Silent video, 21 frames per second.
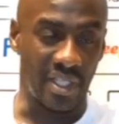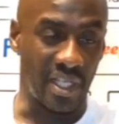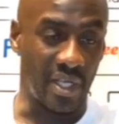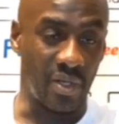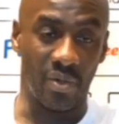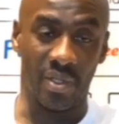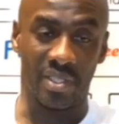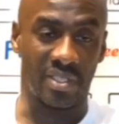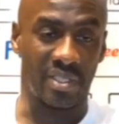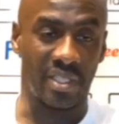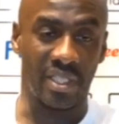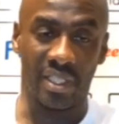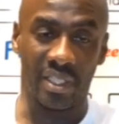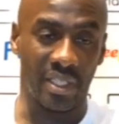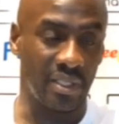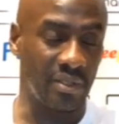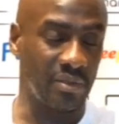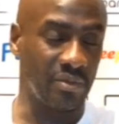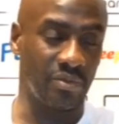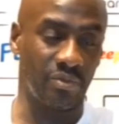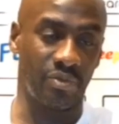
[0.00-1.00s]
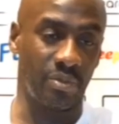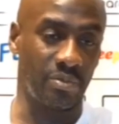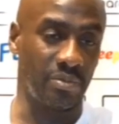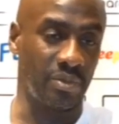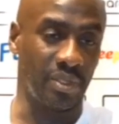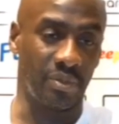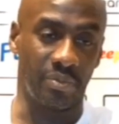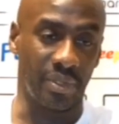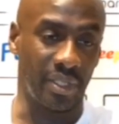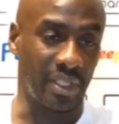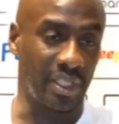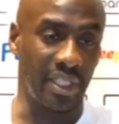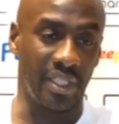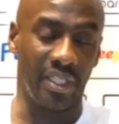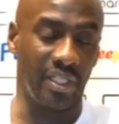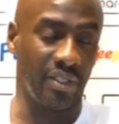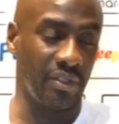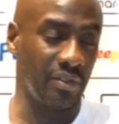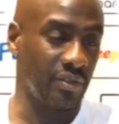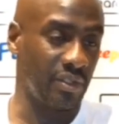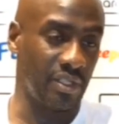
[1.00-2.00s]
they were singing from the
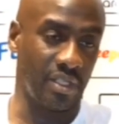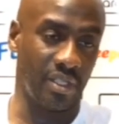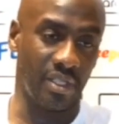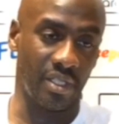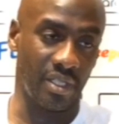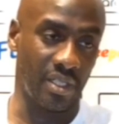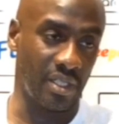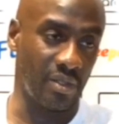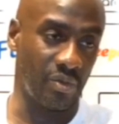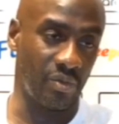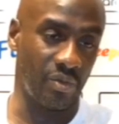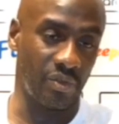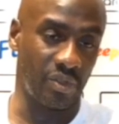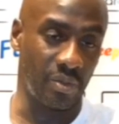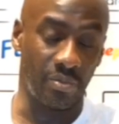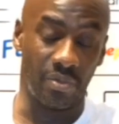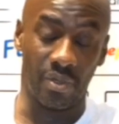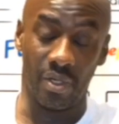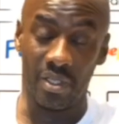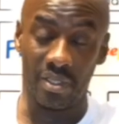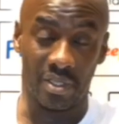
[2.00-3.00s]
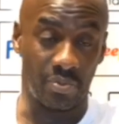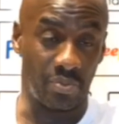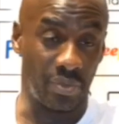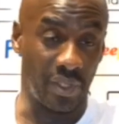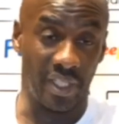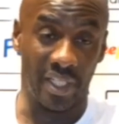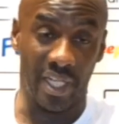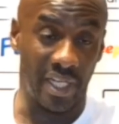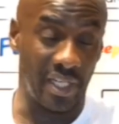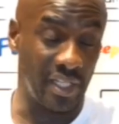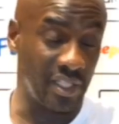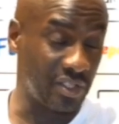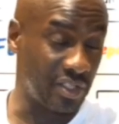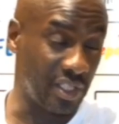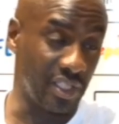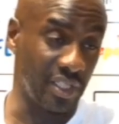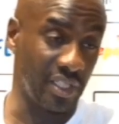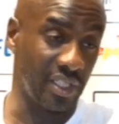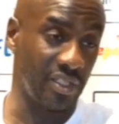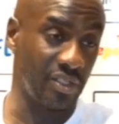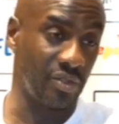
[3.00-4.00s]
beginning with the boys, to bring
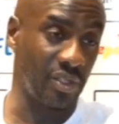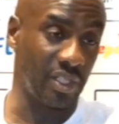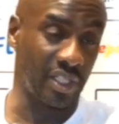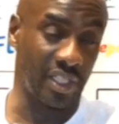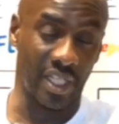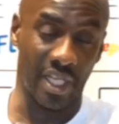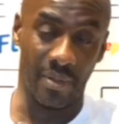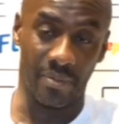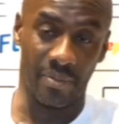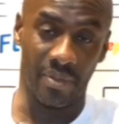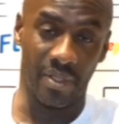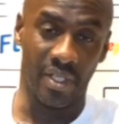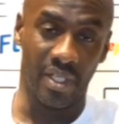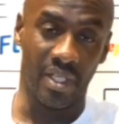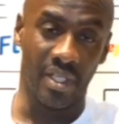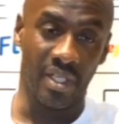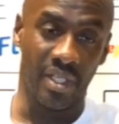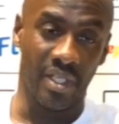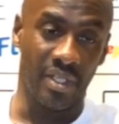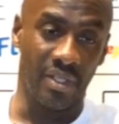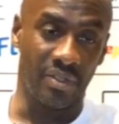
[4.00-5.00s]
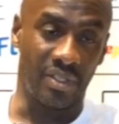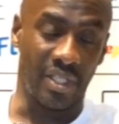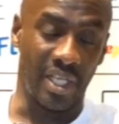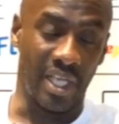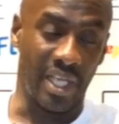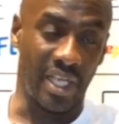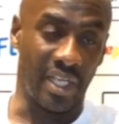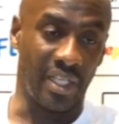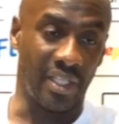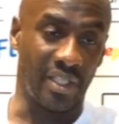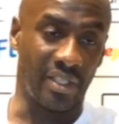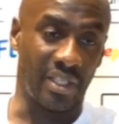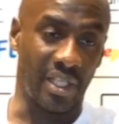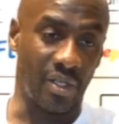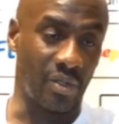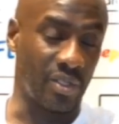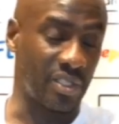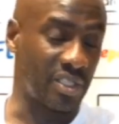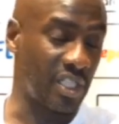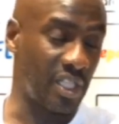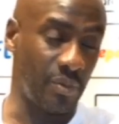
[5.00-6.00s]
energy into the camp. They
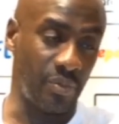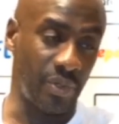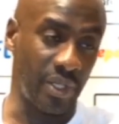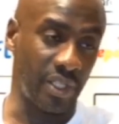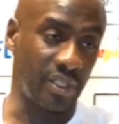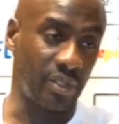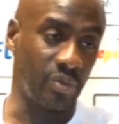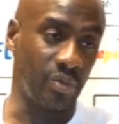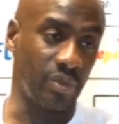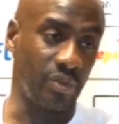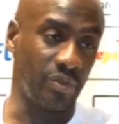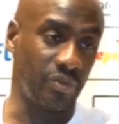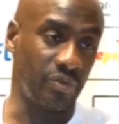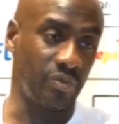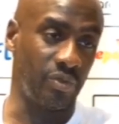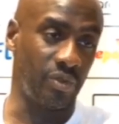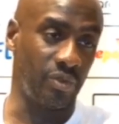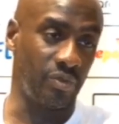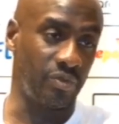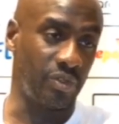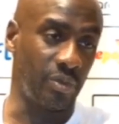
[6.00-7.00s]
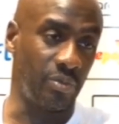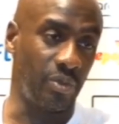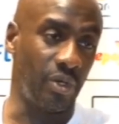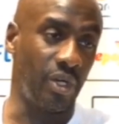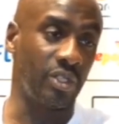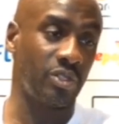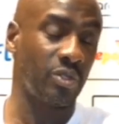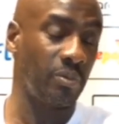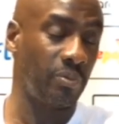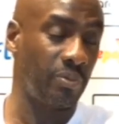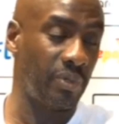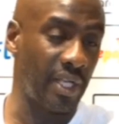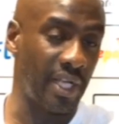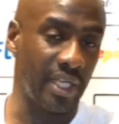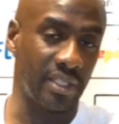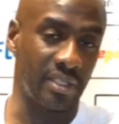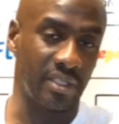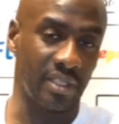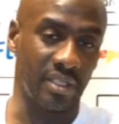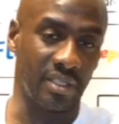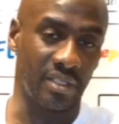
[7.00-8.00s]
were celebrating with the boys who
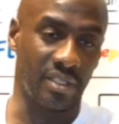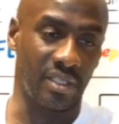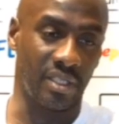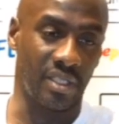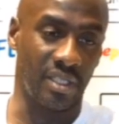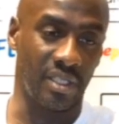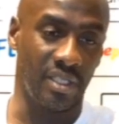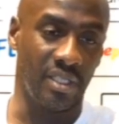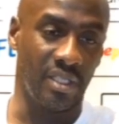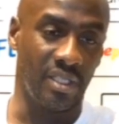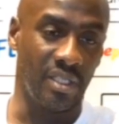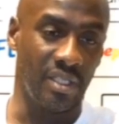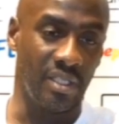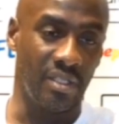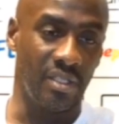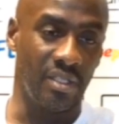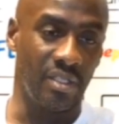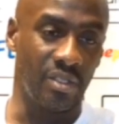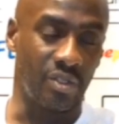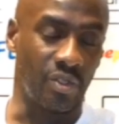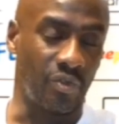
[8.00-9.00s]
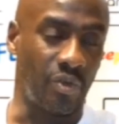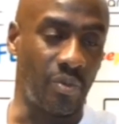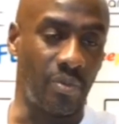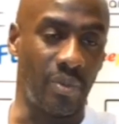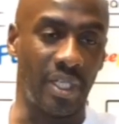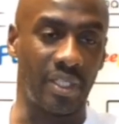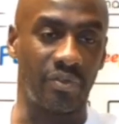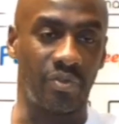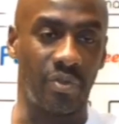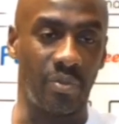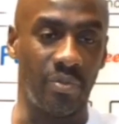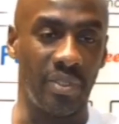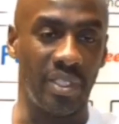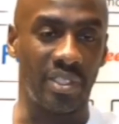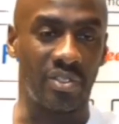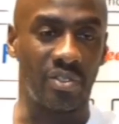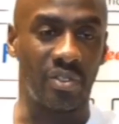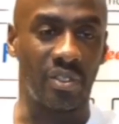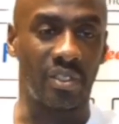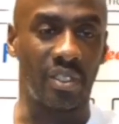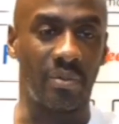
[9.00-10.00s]
played, and so for me,
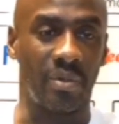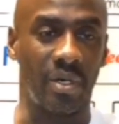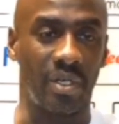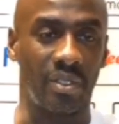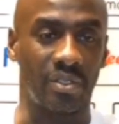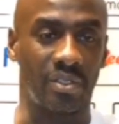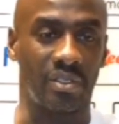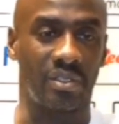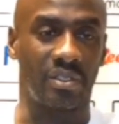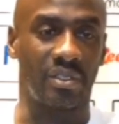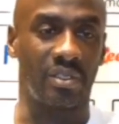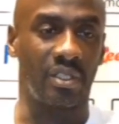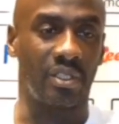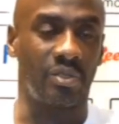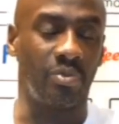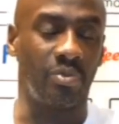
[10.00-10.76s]
it's not about